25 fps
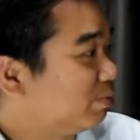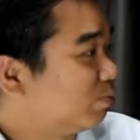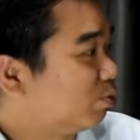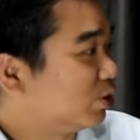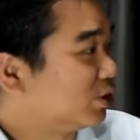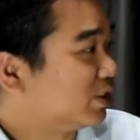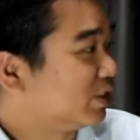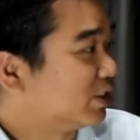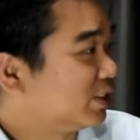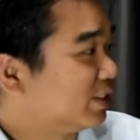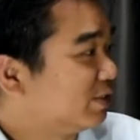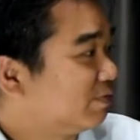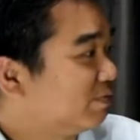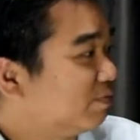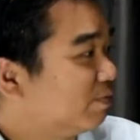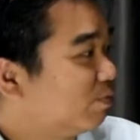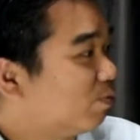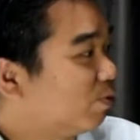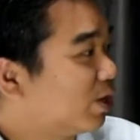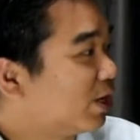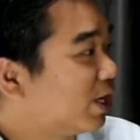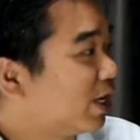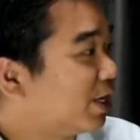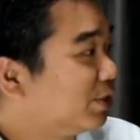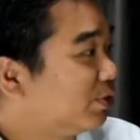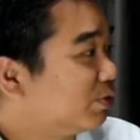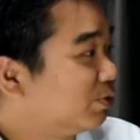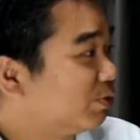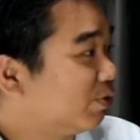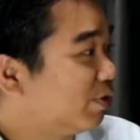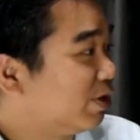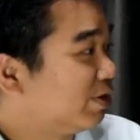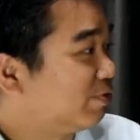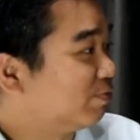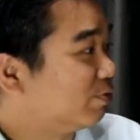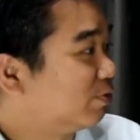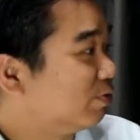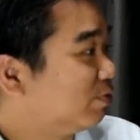positive. What are you
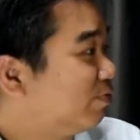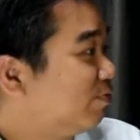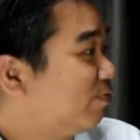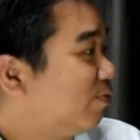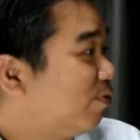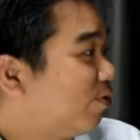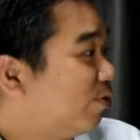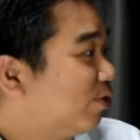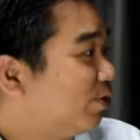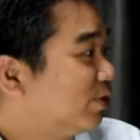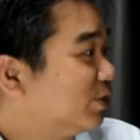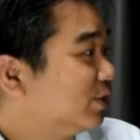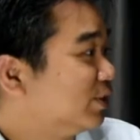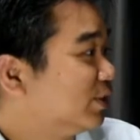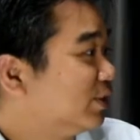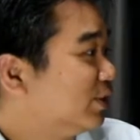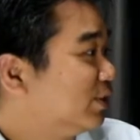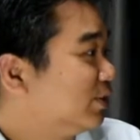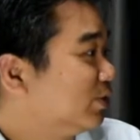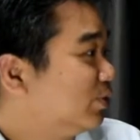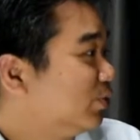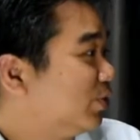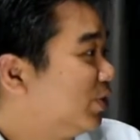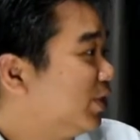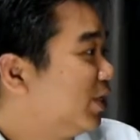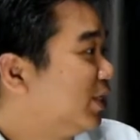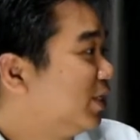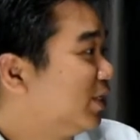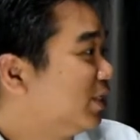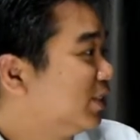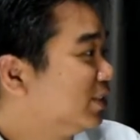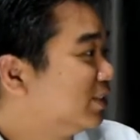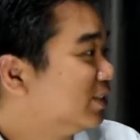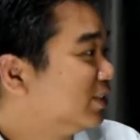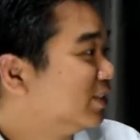grateful for today?